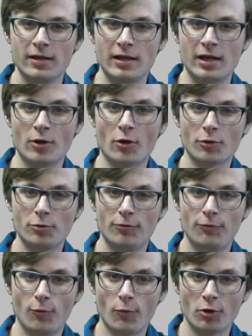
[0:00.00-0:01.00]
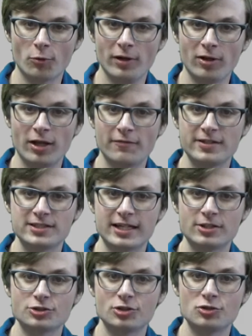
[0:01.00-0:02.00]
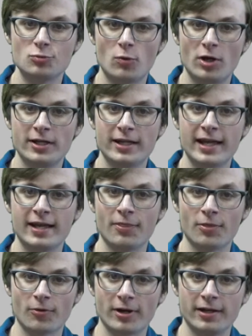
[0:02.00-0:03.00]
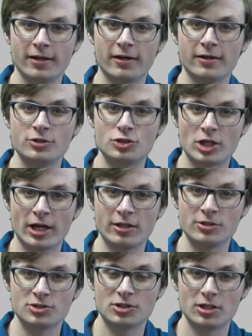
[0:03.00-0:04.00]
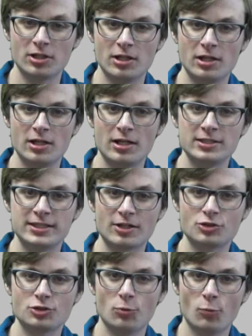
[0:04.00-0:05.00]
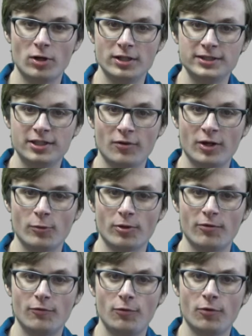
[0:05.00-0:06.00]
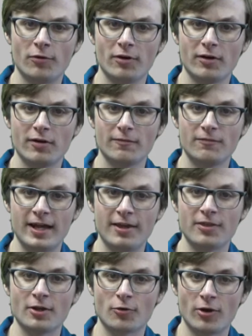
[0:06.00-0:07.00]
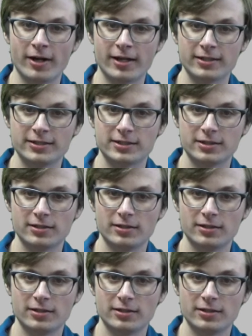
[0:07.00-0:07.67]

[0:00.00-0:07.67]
In Article 4, we left Sections 1 and 3 unchanged. Section 1 dealing with full faith and credit.